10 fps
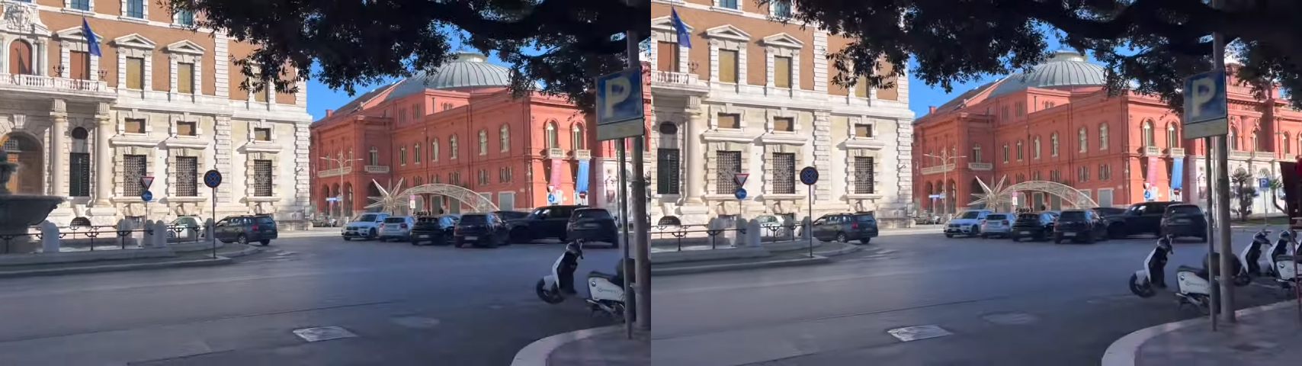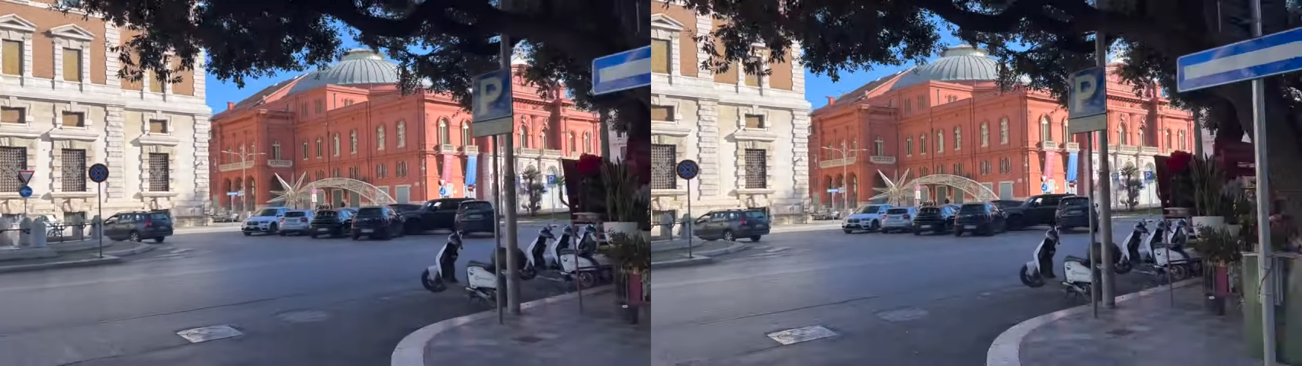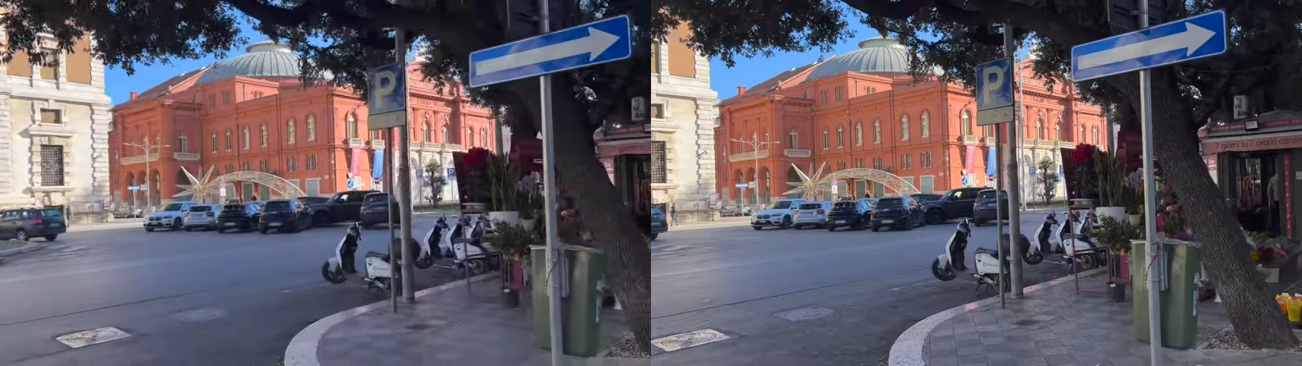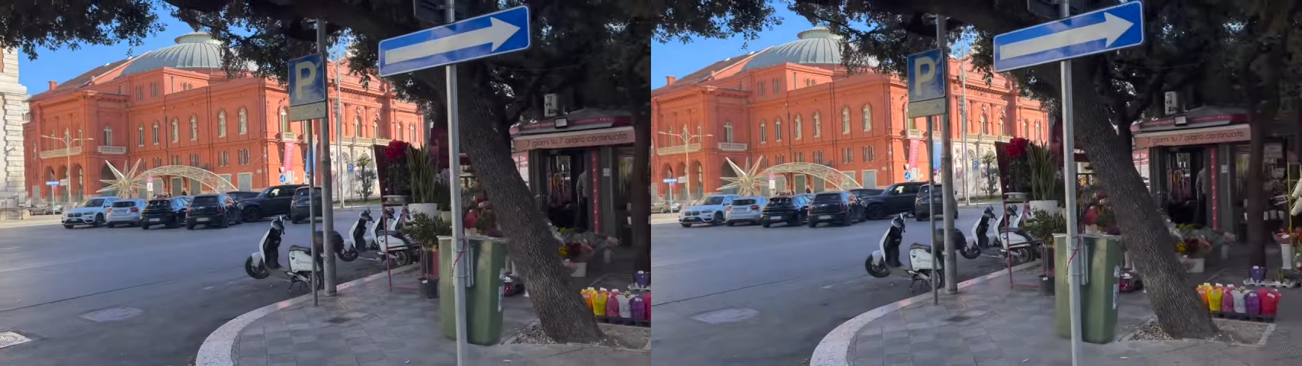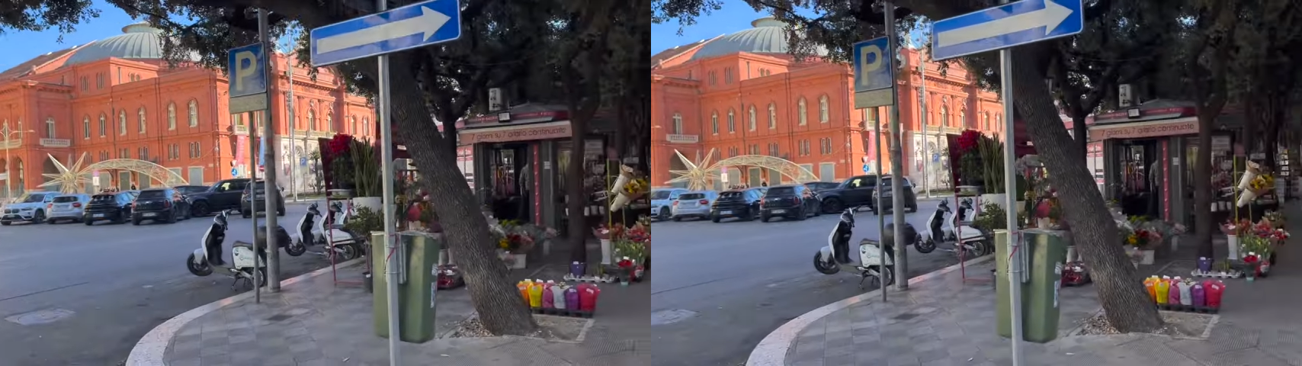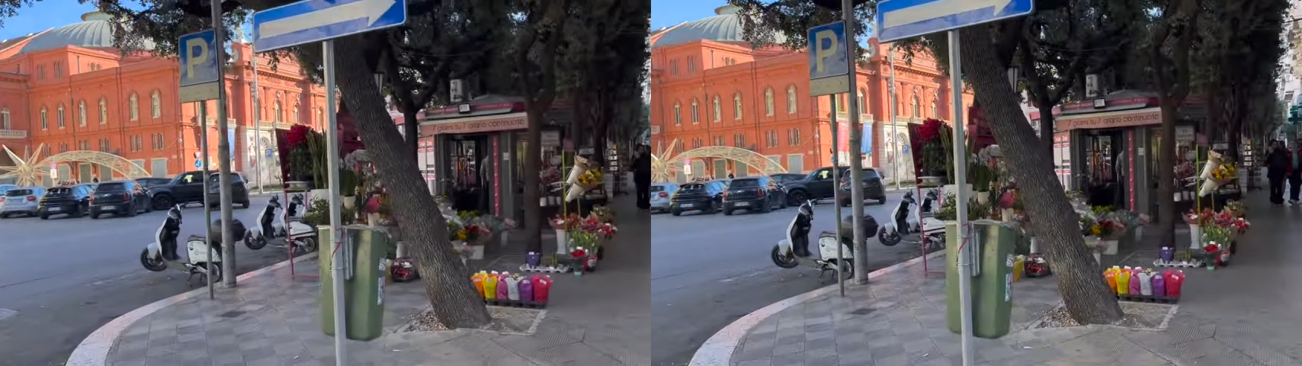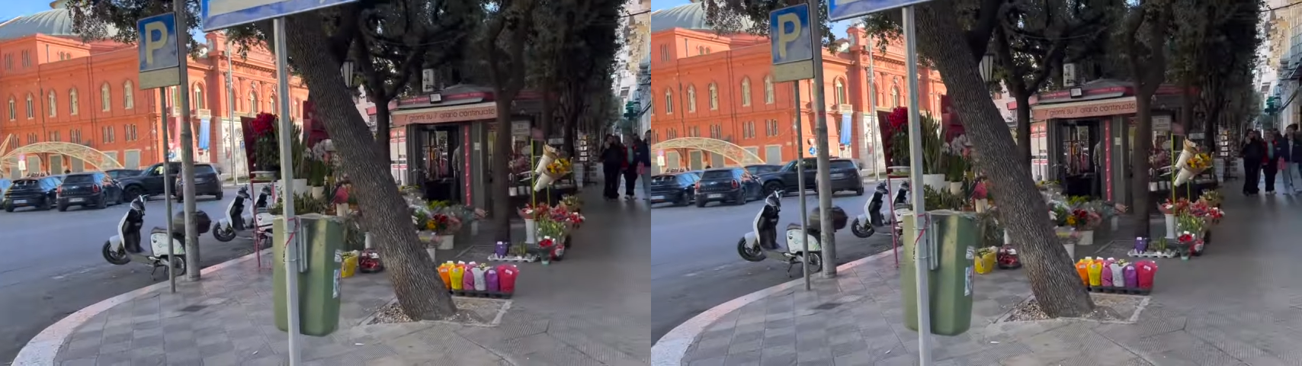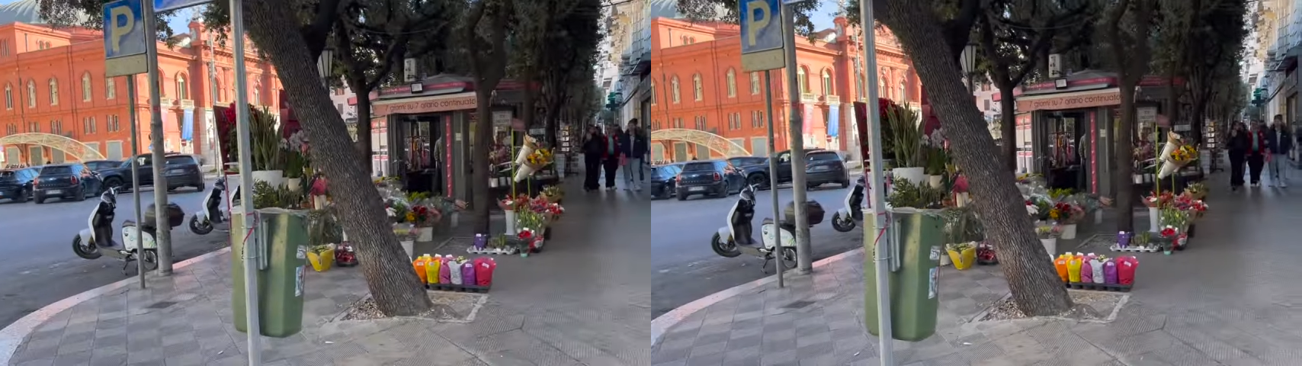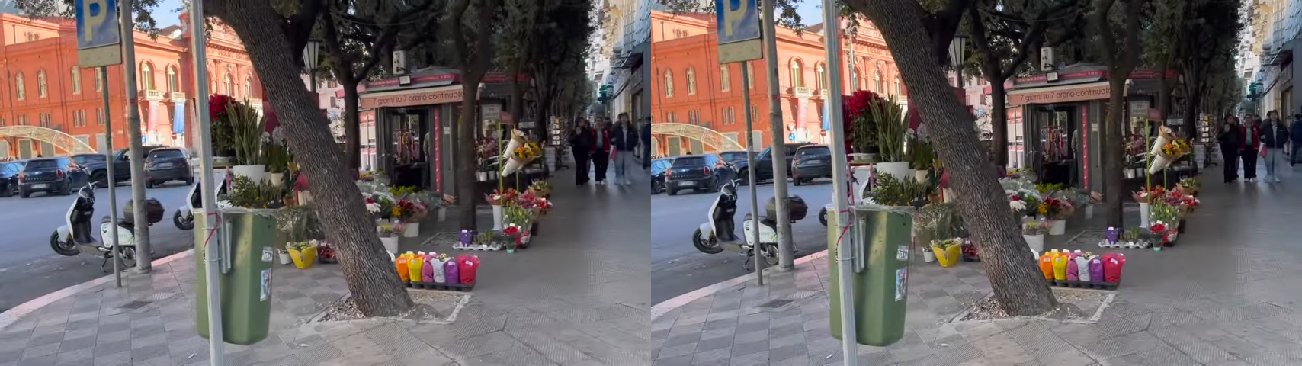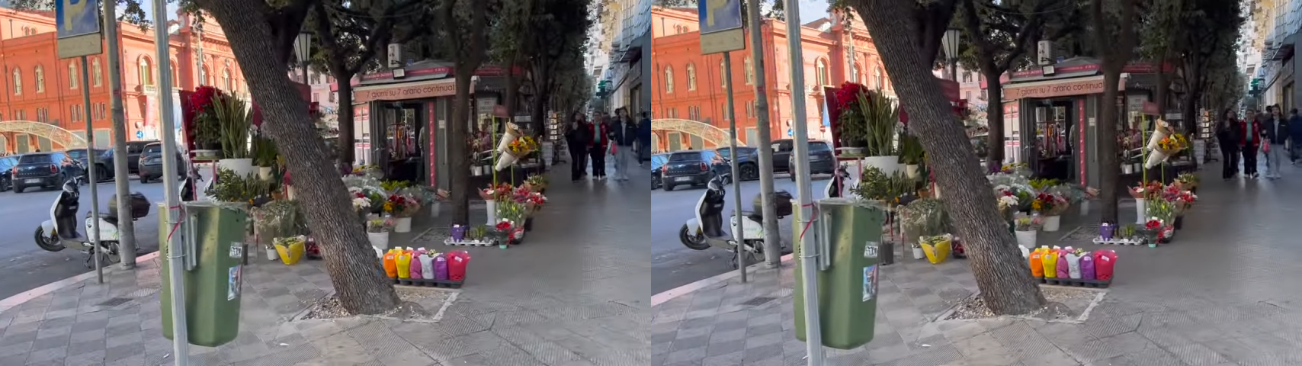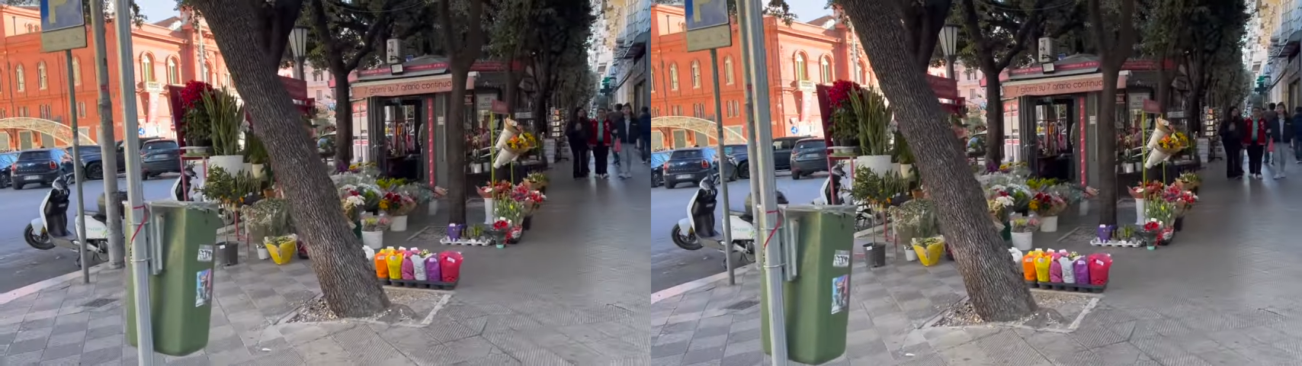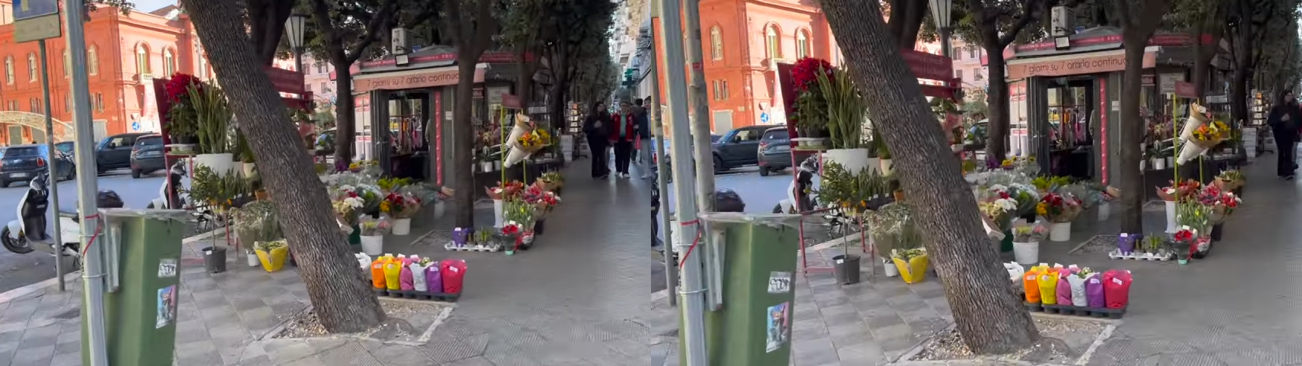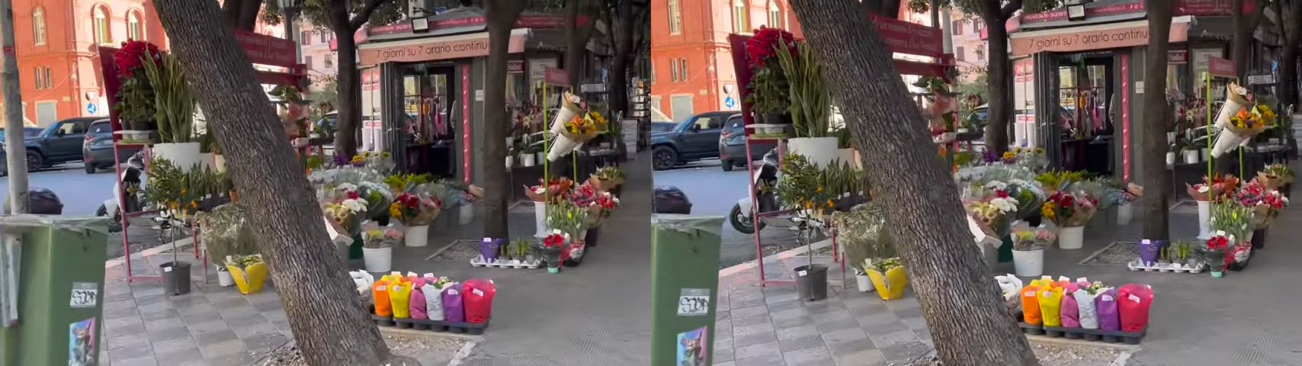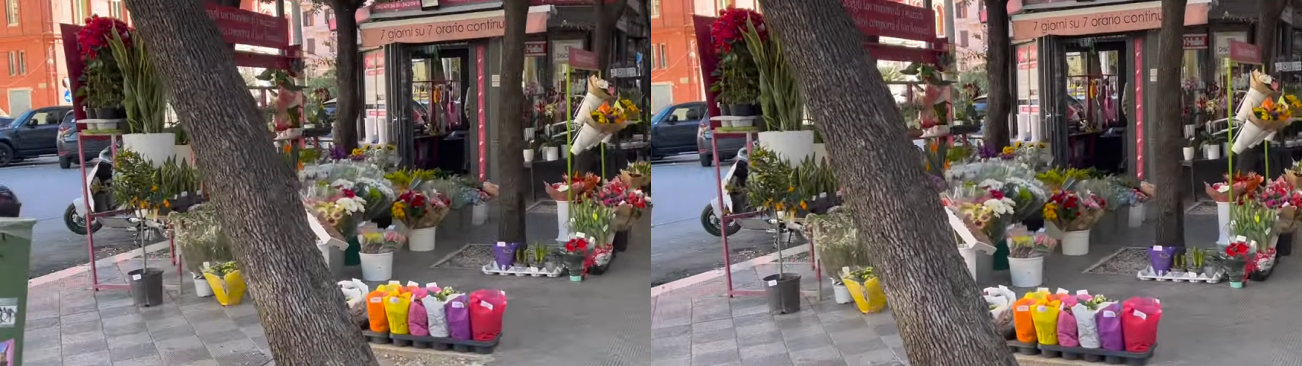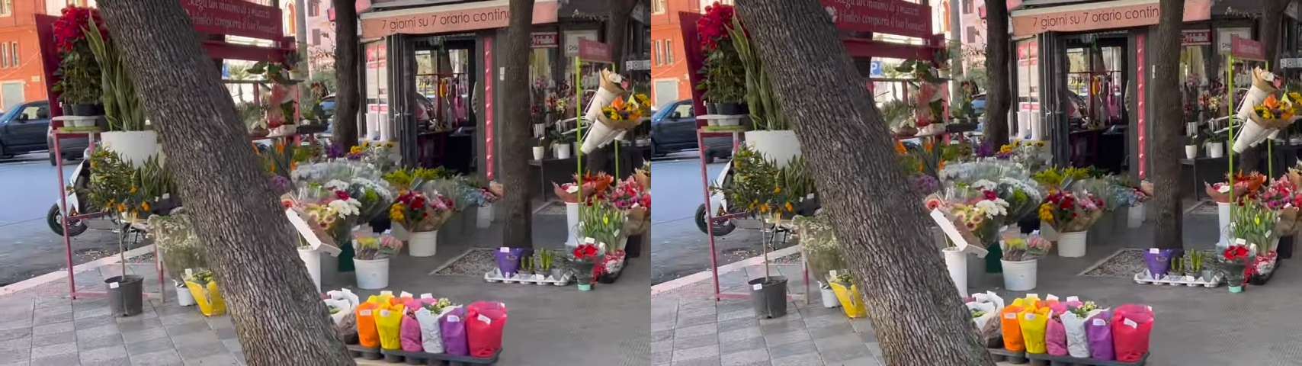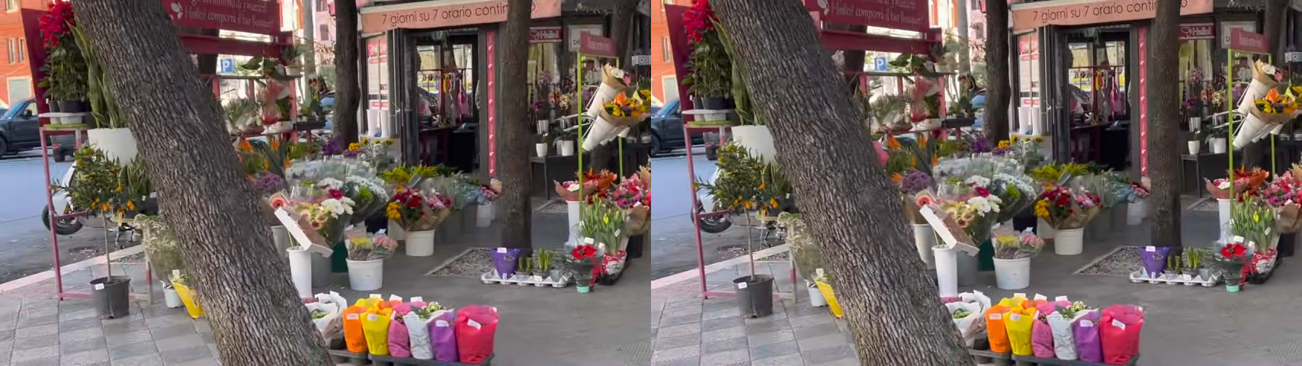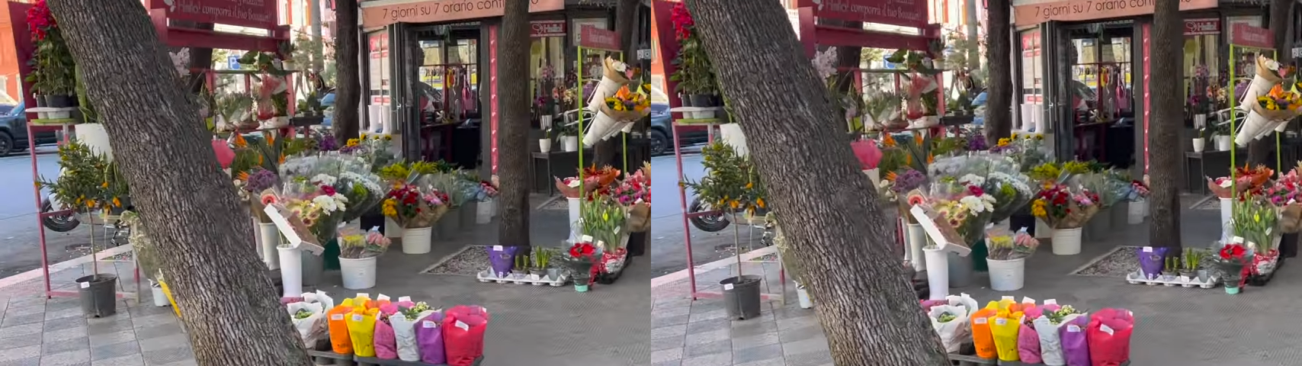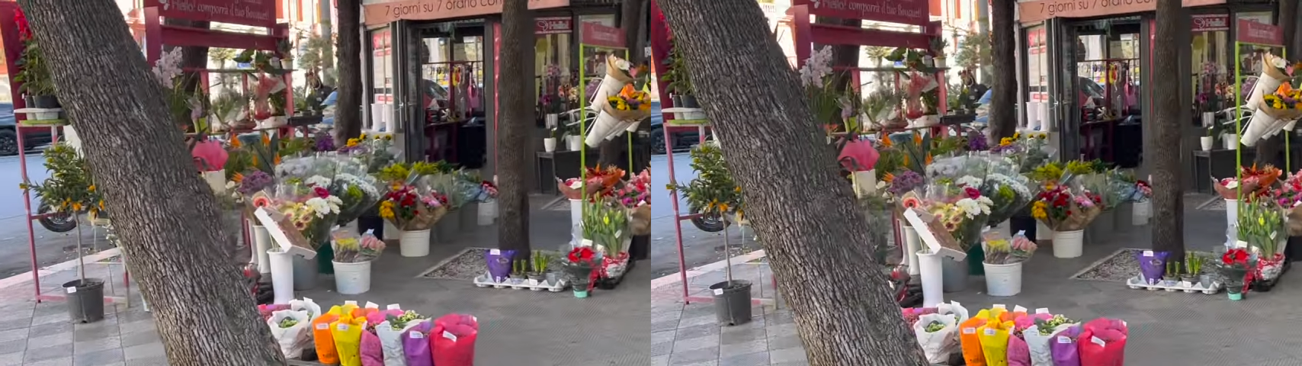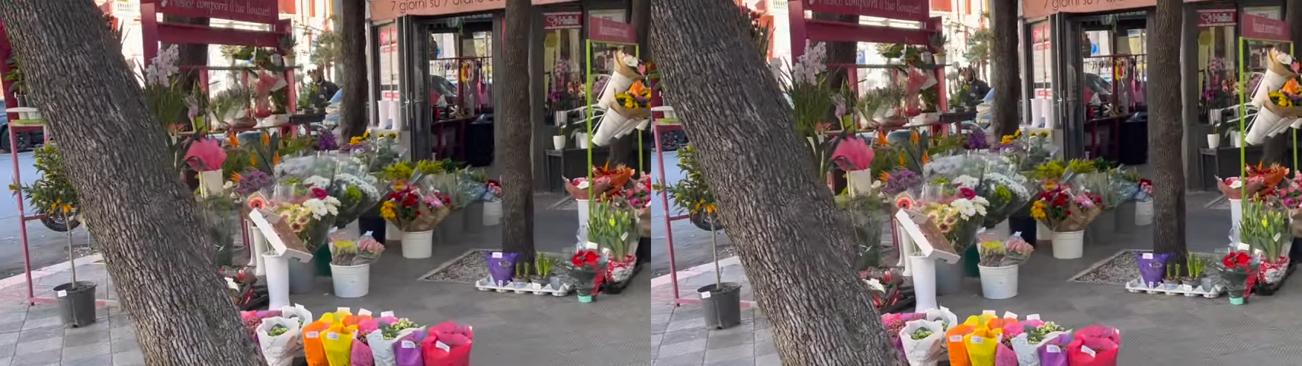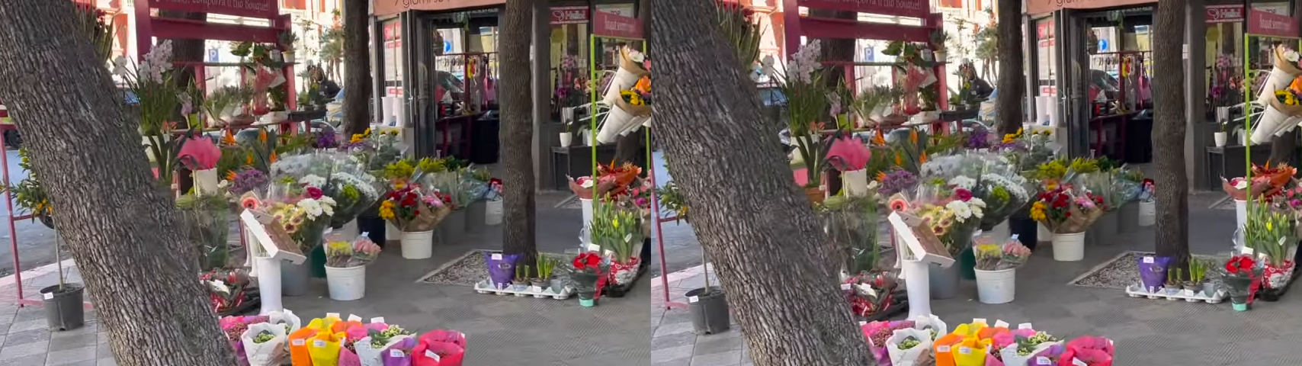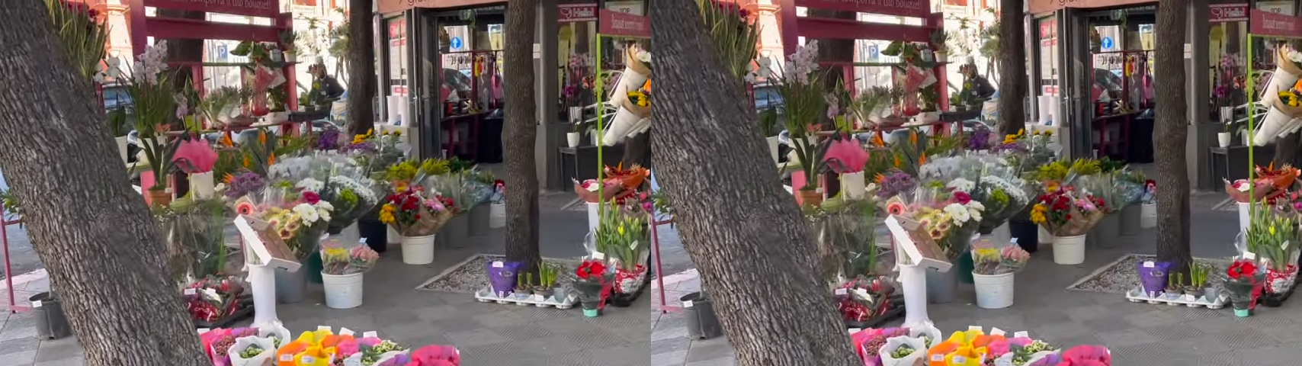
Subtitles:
No face is visible, so there are no lips to read.